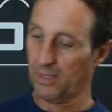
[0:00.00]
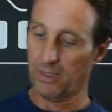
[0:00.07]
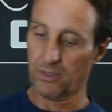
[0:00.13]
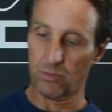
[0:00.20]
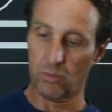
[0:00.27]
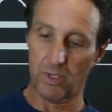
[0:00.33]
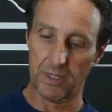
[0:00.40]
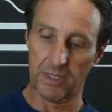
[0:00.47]
is
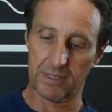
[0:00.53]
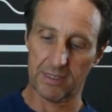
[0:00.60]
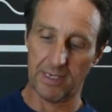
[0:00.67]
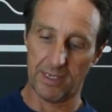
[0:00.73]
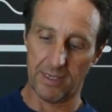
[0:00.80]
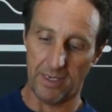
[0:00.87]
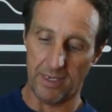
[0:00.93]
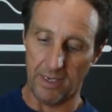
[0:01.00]
one that's
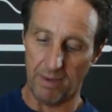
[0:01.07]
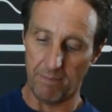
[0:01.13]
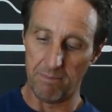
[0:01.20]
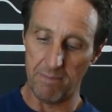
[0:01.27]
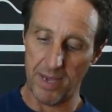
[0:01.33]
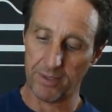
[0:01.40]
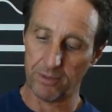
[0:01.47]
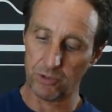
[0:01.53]
got a
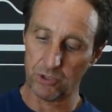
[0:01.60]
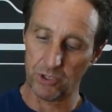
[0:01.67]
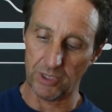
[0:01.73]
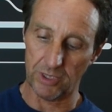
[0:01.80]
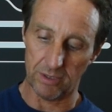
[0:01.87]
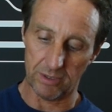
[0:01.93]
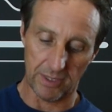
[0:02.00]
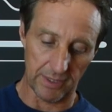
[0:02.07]
metal
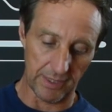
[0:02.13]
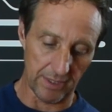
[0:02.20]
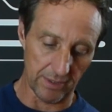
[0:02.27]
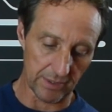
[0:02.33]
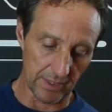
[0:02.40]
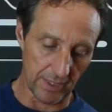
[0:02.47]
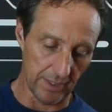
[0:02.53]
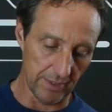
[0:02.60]
shield on the
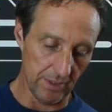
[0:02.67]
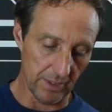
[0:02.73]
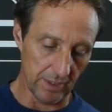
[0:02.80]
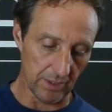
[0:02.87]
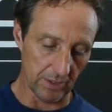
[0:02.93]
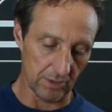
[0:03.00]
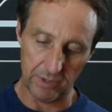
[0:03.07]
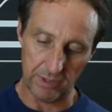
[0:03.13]
outside. And you
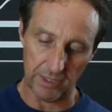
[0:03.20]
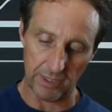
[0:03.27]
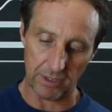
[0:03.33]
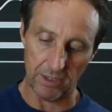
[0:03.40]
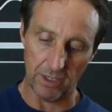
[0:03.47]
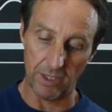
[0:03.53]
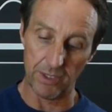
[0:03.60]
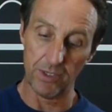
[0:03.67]
could just check
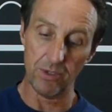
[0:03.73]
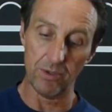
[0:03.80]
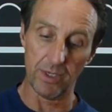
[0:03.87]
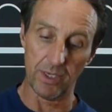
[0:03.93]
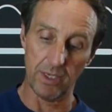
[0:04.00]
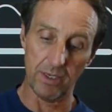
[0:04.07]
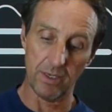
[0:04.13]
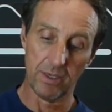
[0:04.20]

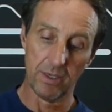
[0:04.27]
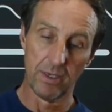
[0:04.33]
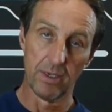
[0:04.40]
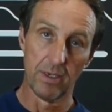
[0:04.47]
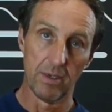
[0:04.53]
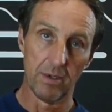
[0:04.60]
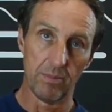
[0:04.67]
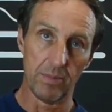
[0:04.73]
continuity
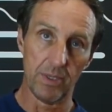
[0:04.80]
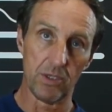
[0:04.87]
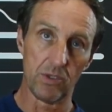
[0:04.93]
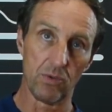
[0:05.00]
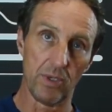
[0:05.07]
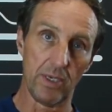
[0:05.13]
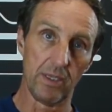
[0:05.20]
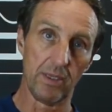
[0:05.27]

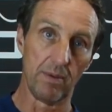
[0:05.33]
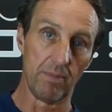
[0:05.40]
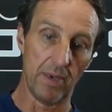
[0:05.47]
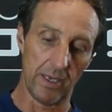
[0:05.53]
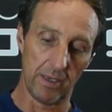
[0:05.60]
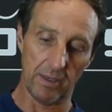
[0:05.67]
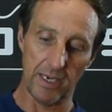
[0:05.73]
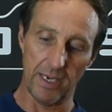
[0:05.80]
between the
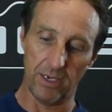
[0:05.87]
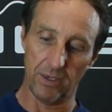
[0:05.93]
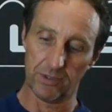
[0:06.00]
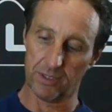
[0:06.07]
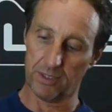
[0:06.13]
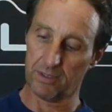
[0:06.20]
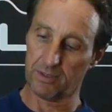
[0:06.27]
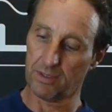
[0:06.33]
metal
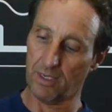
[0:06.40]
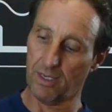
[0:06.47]
housings